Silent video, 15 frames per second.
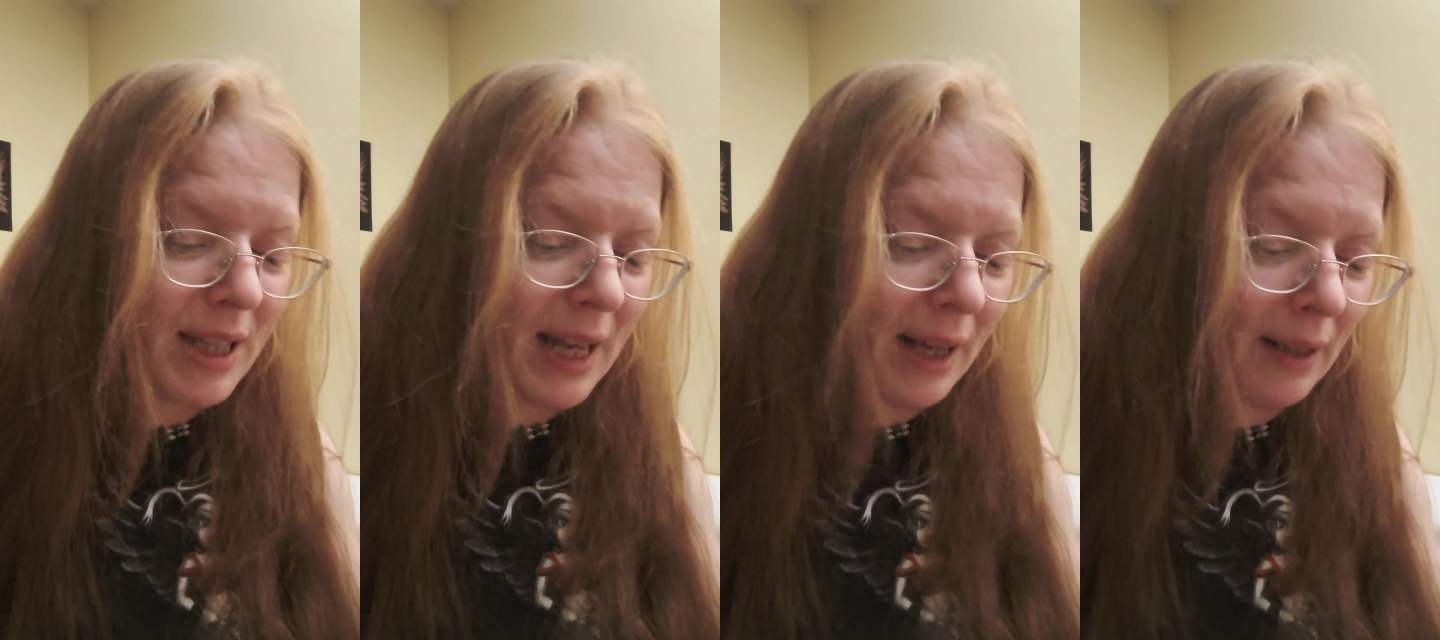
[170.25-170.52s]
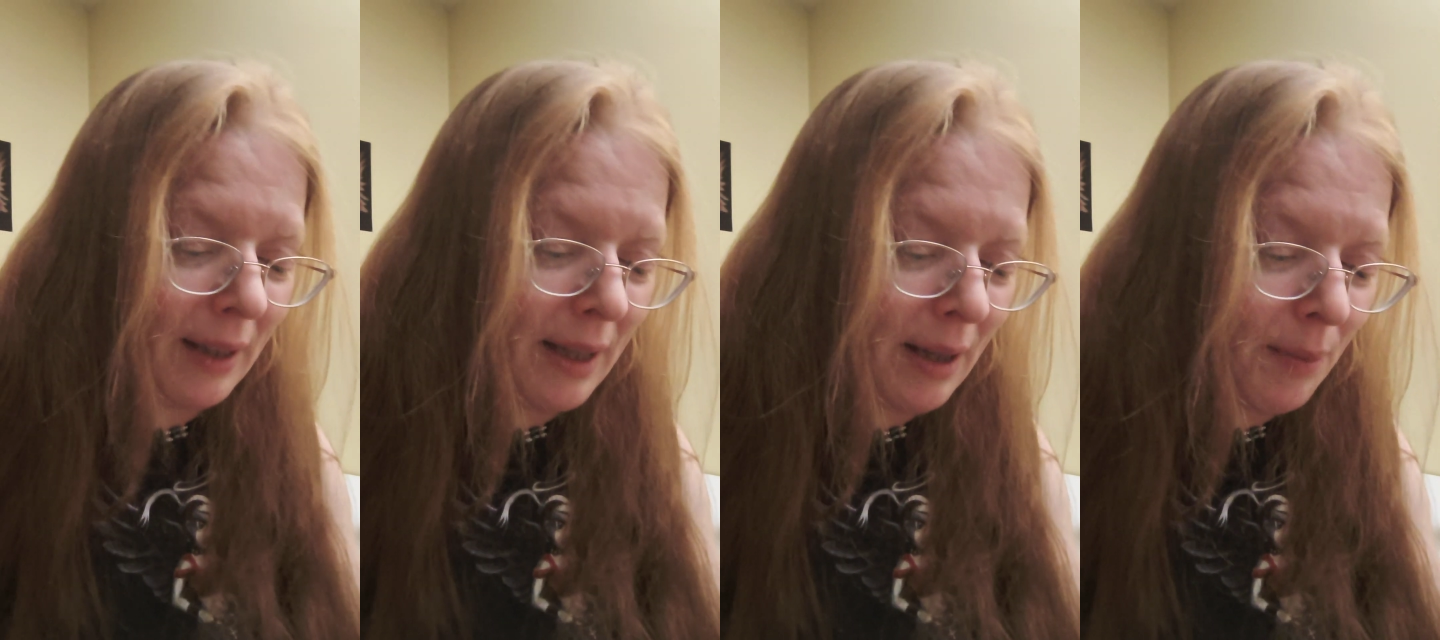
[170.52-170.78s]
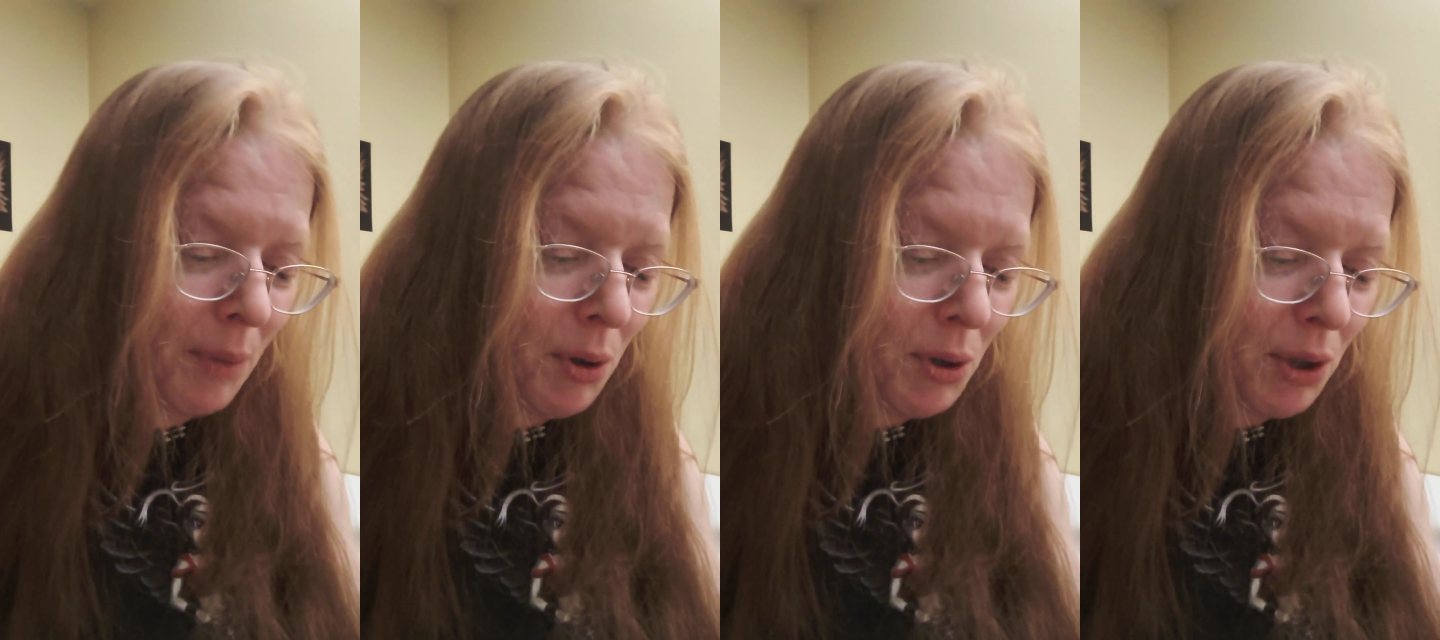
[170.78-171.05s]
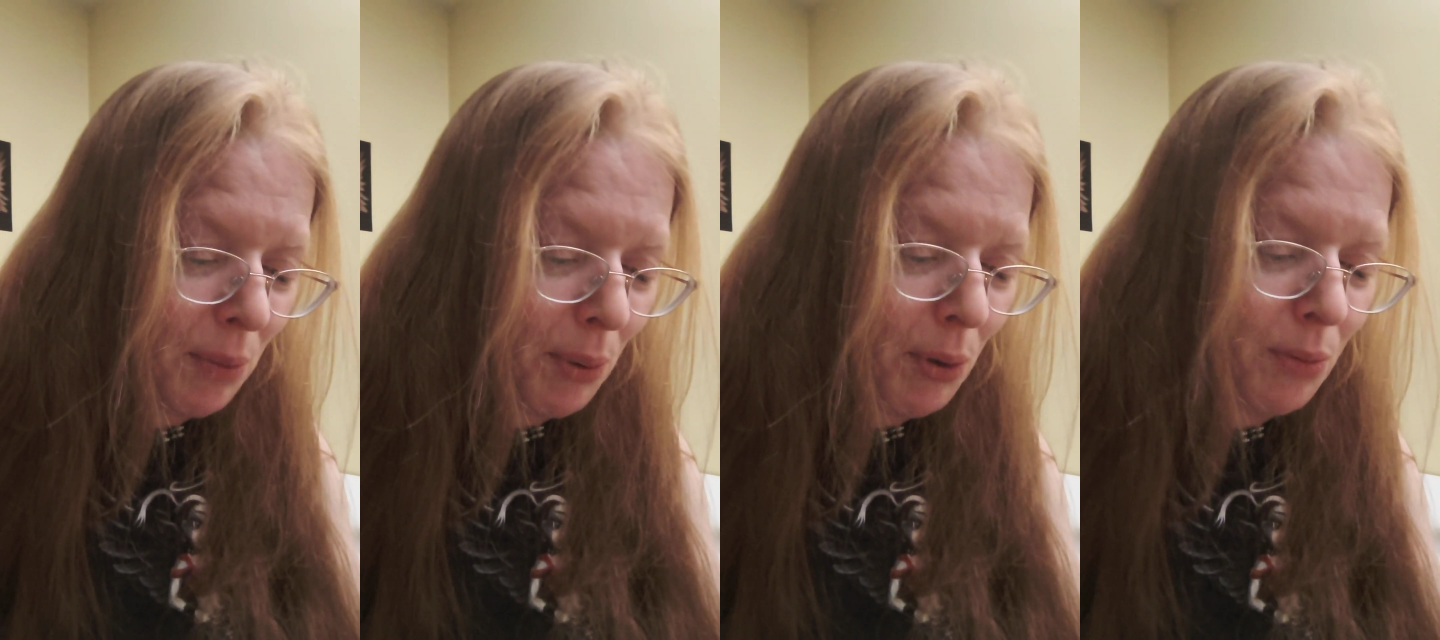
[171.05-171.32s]
killing
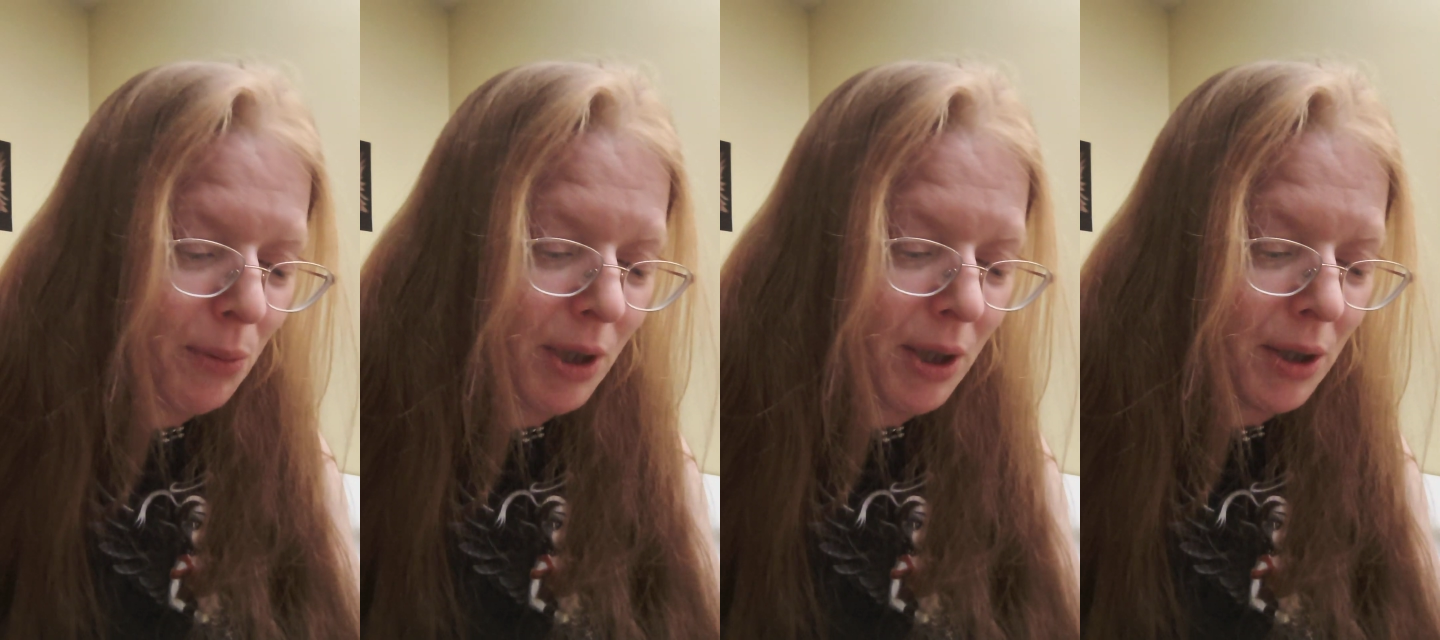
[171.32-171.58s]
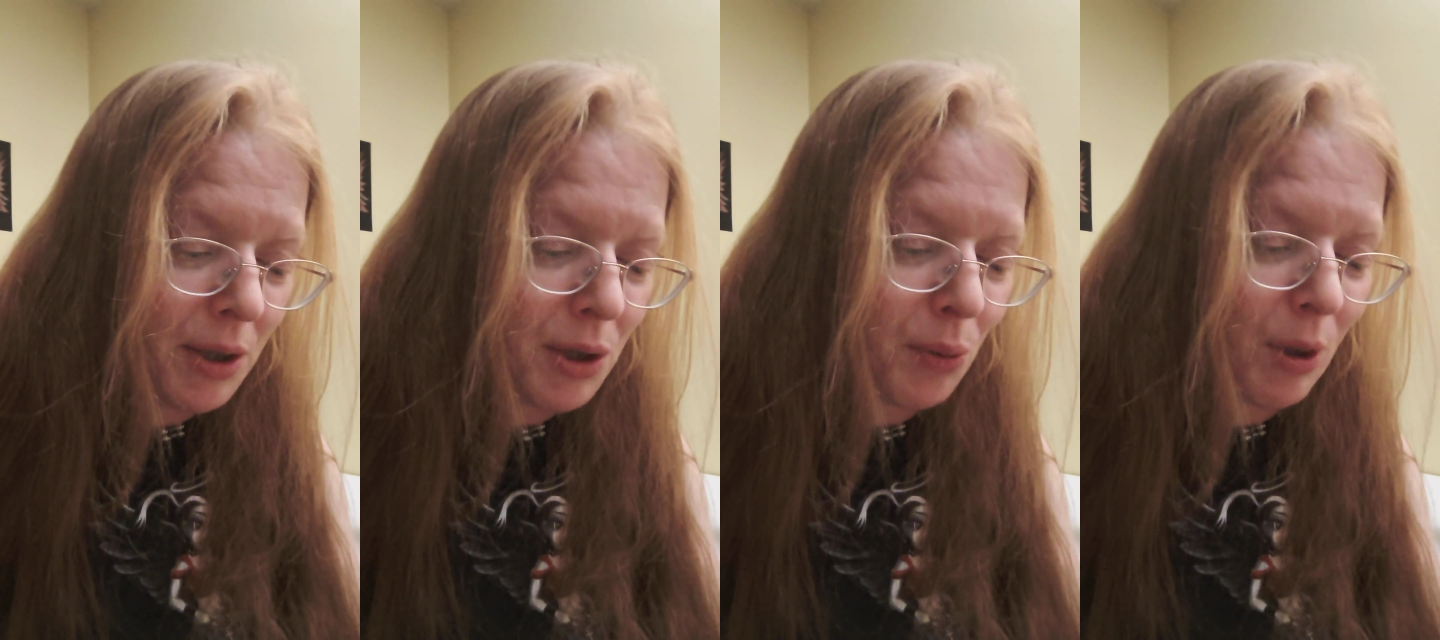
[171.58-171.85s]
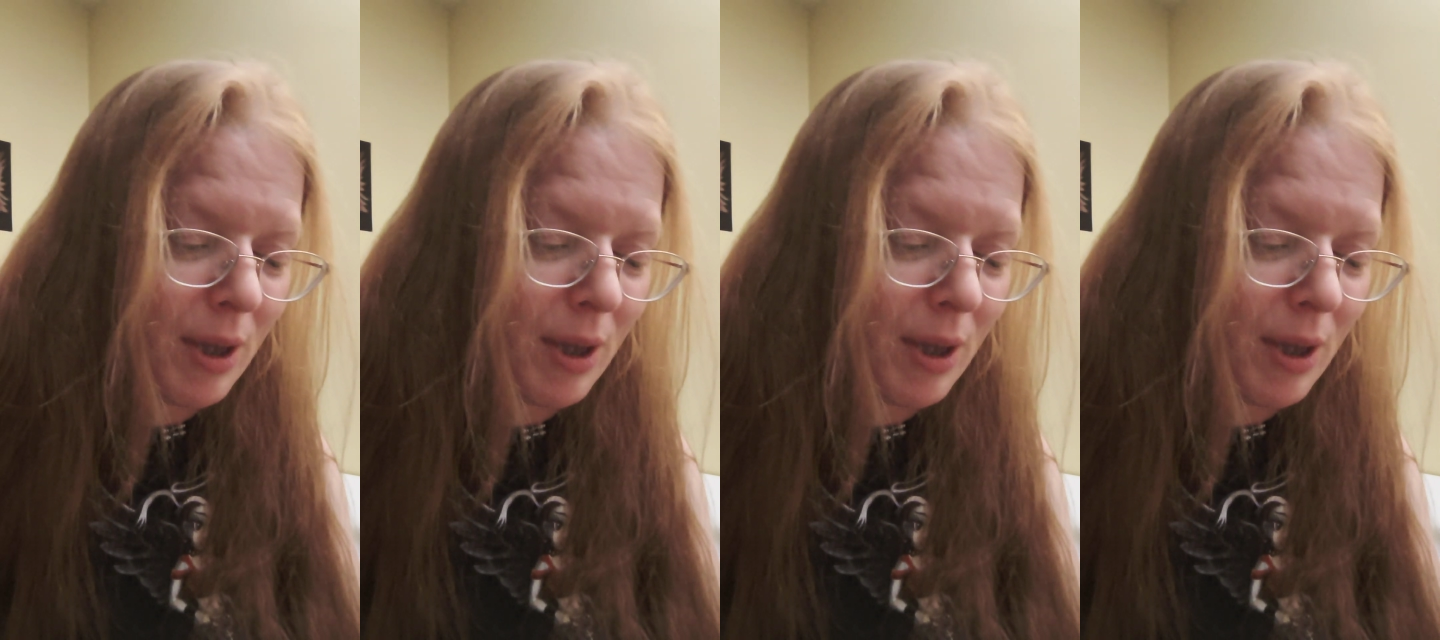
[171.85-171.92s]
most opponents